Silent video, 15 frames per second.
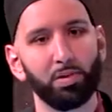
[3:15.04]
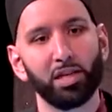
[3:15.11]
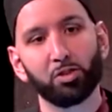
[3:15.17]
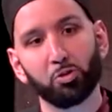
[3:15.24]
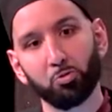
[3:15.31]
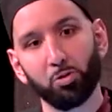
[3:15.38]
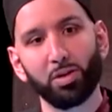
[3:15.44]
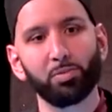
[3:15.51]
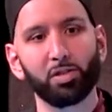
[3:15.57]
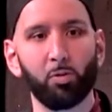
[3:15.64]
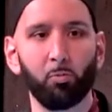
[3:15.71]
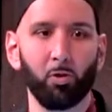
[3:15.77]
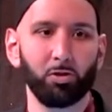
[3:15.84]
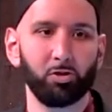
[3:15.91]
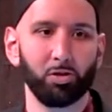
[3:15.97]
extremes in
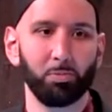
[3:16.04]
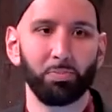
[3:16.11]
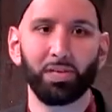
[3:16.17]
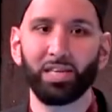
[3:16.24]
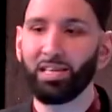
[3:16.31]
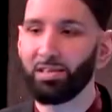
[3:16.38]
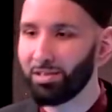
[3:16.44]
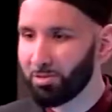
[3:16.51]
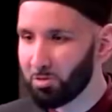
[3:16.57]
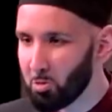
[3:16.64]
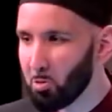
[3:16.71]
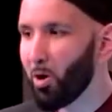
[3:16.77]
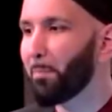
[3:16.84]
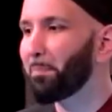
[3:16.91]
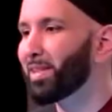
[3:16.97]
worship. He
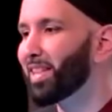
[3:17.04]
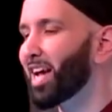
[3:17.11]
grew up in